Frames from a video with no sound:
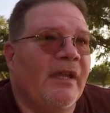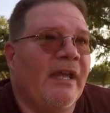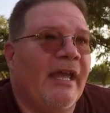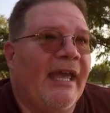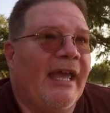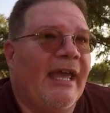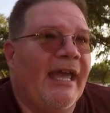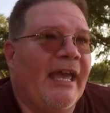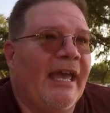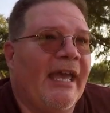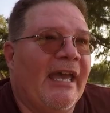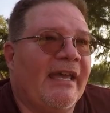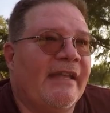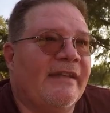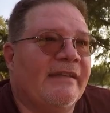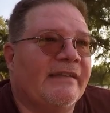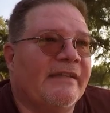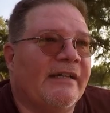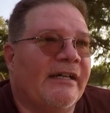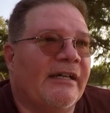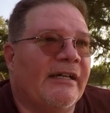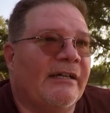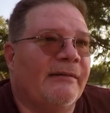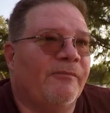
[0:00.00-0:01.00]

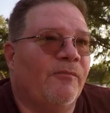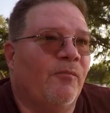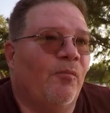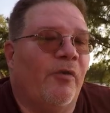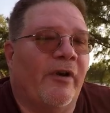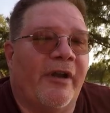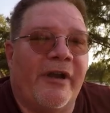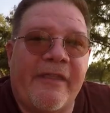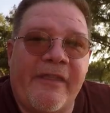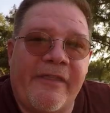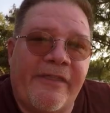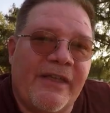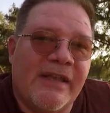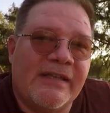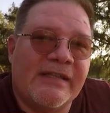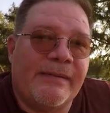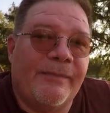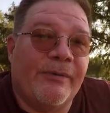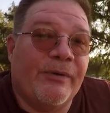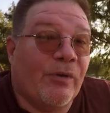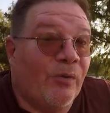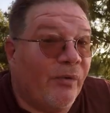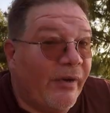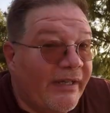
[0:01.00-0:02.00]
And um, one of the things
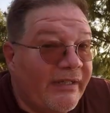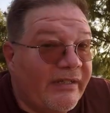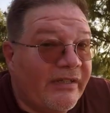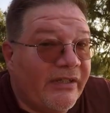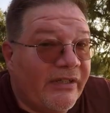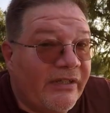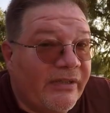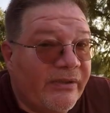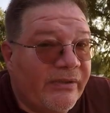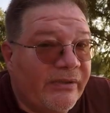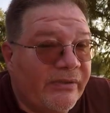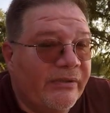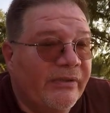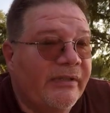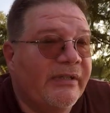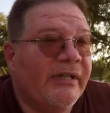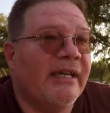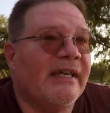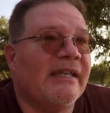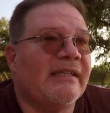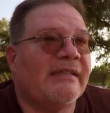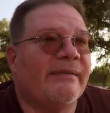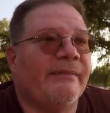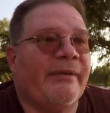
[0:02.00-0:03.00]
I'm going to do
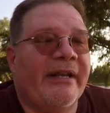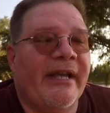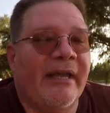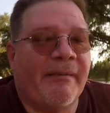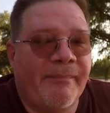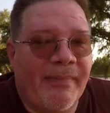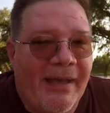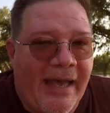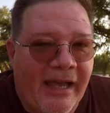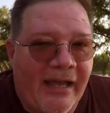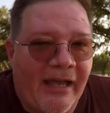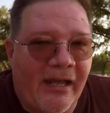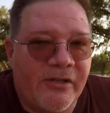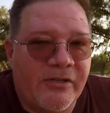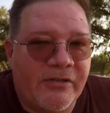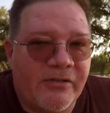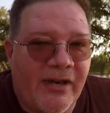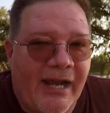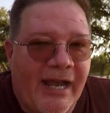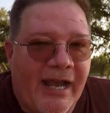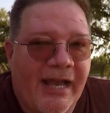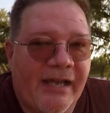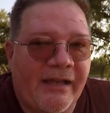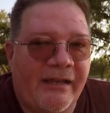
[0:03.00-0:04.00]
is I'm going to get back on
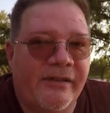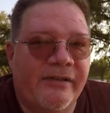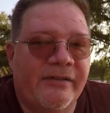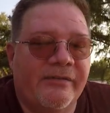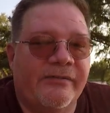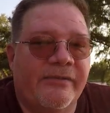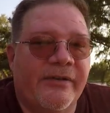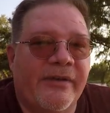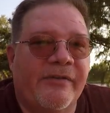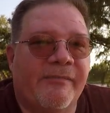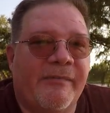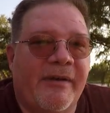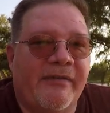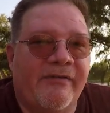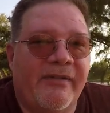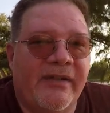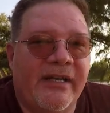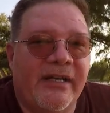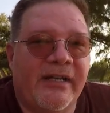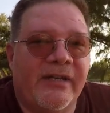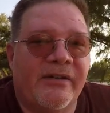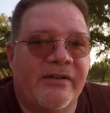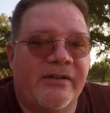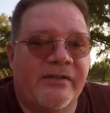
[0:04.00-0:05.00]
track with my
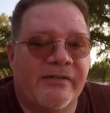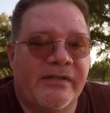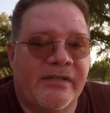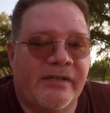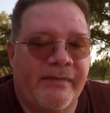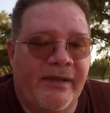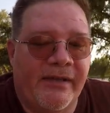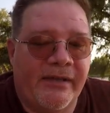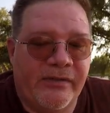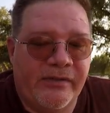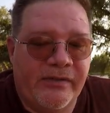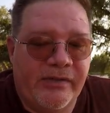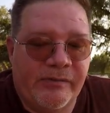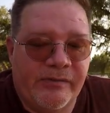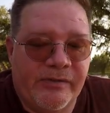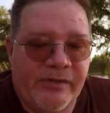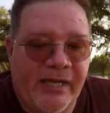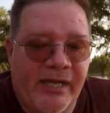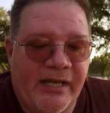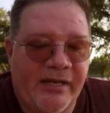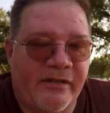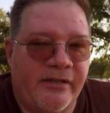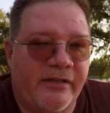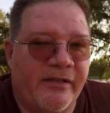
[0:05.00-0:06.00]
videos and my YouTube
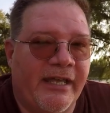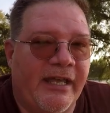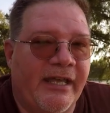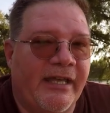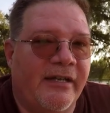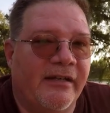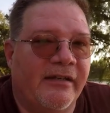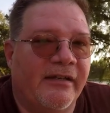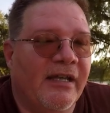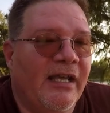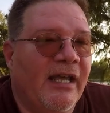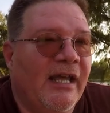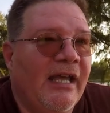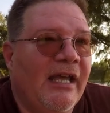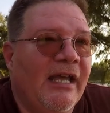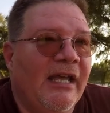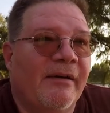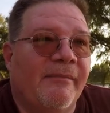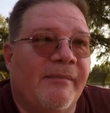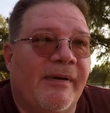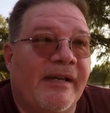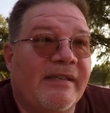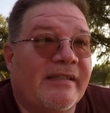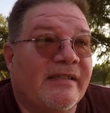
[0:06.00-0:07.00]
channel.
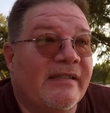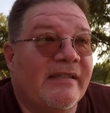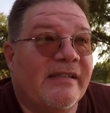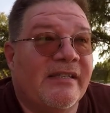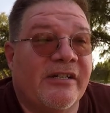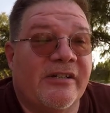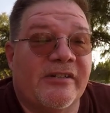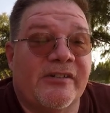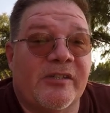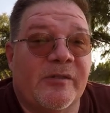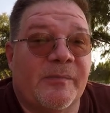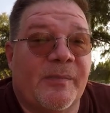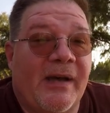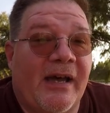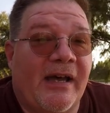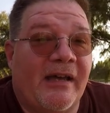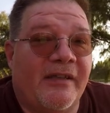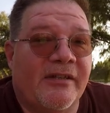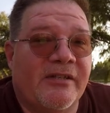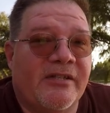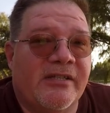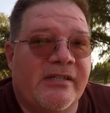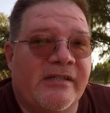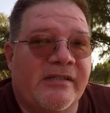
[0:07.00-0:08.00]
And my sincerest
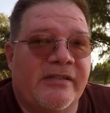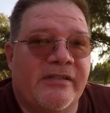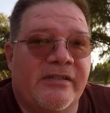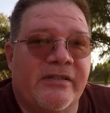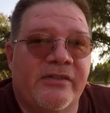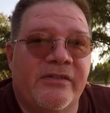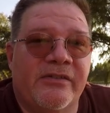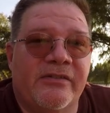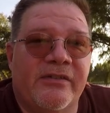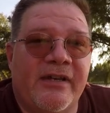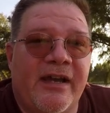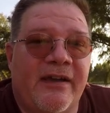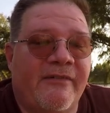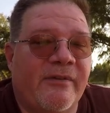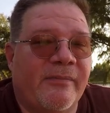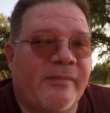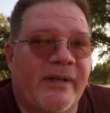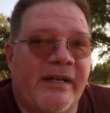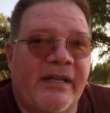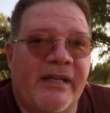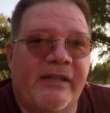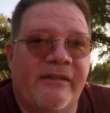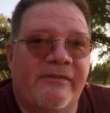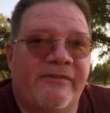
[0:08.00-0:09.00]
apologies to
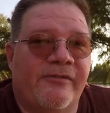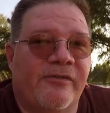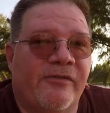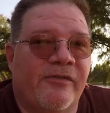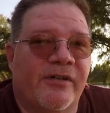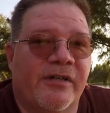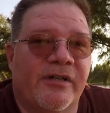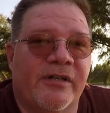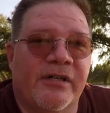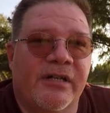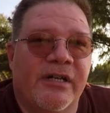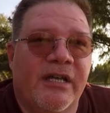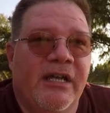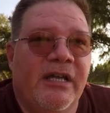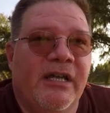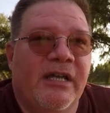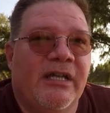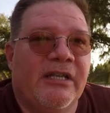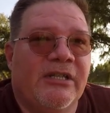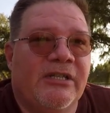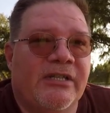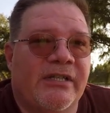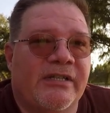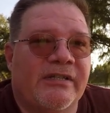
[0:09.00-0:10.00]
everybody for
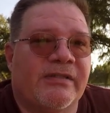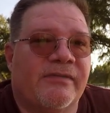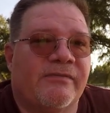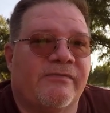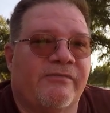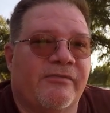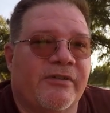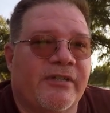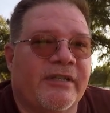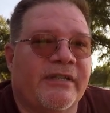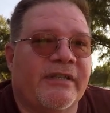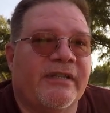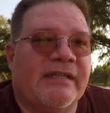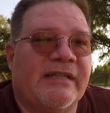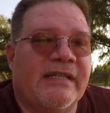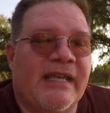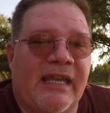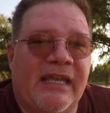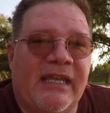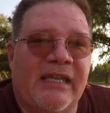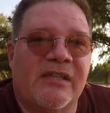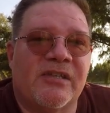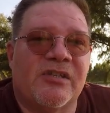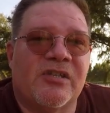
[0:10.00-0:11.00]
just really
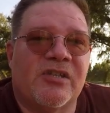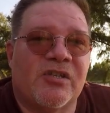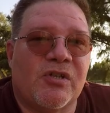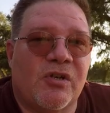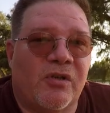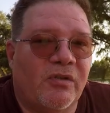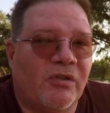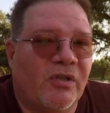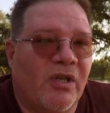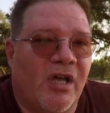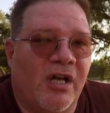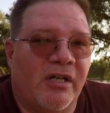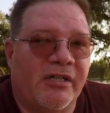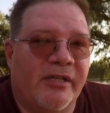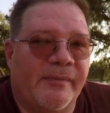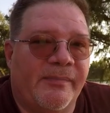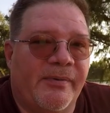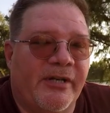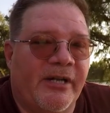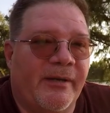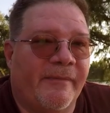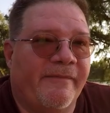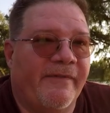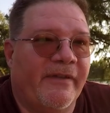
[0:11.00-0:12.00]
taking so long to
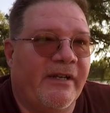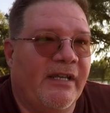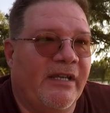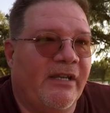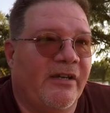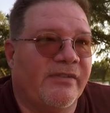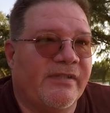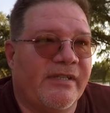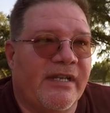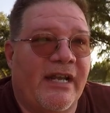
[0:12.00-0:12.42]
put up videos.